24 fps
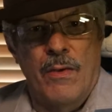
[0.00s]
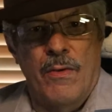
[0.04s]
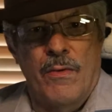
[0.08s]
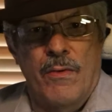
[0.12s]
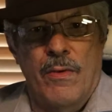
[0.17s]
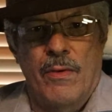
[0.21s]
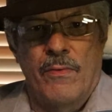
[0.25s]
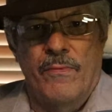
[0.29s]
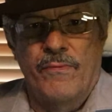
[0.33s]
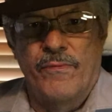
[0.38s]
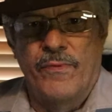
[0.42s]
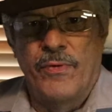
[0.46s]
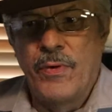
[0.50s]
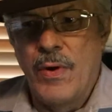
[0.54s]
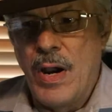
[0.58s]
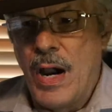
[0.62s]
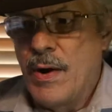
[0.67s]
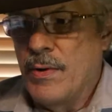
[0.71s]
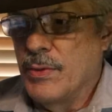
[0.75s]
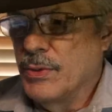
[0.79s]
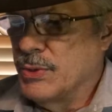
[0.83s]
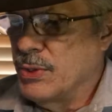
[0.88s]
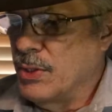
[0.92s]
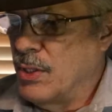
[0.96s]
A few
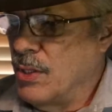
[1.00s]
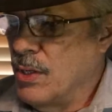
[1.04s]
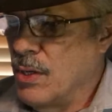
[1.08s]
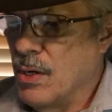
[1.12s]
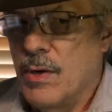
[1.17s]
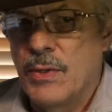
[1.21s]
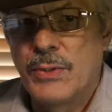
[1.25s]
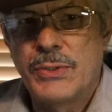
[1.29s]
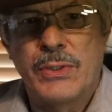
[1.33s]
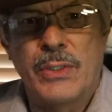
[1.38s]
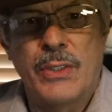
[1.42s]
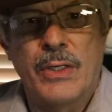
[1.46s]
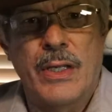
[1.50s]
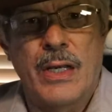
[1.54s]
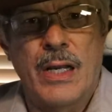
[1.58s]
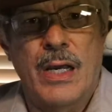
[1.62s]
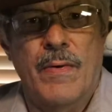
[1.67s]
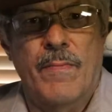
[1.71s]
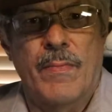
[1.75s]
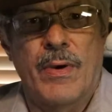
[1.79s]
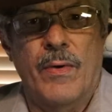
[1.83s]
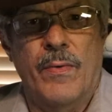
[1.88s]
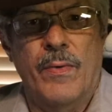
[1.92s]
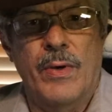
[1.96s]
hours ago I was looking
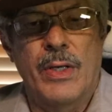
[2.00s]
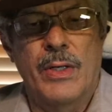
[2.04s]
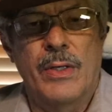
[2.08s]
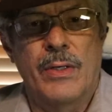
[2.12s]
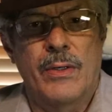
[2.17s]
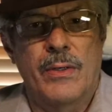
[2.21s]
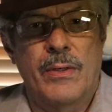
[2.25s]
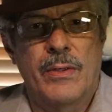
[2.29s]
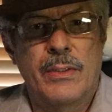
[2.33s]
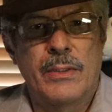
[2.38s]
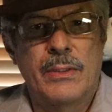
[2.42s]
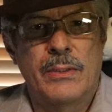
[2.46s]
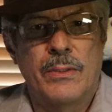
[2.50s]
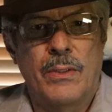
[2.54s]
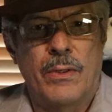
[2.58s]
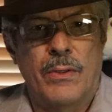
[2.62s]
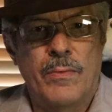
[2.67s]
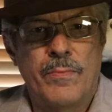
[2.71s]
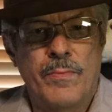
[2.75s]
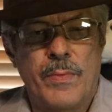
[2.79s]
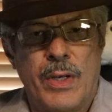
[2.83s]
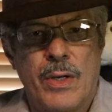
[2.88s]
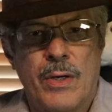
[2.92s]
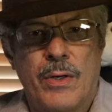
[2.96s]
out my window and
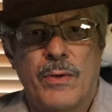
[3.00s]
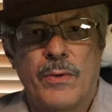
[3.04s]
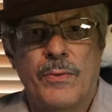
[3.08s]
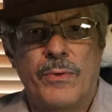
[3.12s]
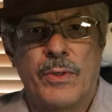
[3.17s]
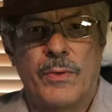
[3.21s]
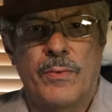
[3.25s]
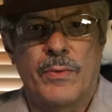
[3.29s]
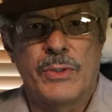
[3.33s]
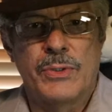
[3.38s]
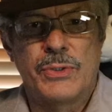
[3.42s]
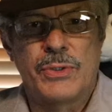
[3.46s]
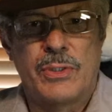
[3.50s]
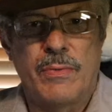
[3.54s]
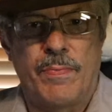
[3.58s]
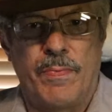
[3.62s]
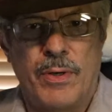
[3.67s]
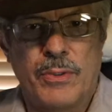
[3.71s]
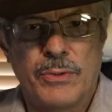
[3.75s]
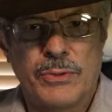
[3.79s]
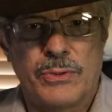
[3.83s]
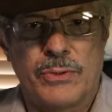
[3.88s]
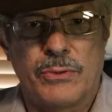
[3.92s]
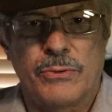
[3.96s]
lo and behold there was the
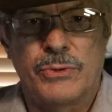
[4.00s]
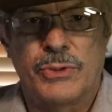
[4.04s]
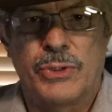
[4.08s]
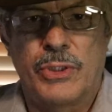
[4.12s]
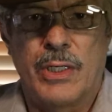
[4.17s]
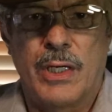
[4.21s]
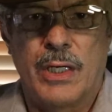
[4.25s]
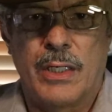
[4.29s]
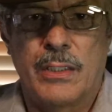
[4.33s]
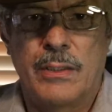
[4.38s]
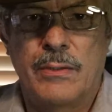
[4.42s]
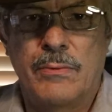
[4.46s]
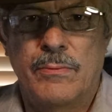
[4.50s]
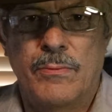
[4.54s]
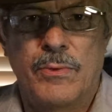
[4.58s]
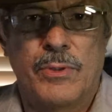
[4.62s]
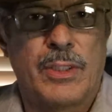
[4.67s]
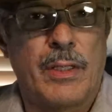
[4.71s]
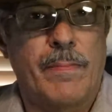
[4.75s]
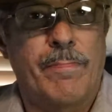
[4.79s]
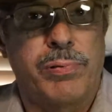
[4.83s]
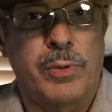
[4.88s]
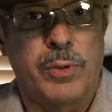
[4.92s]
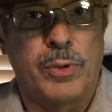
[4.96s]
postal truck
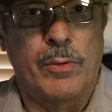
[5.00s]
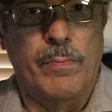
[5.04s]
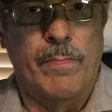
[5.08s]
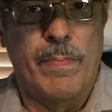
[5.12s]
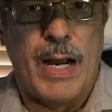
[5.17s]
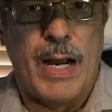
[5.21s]
with a blue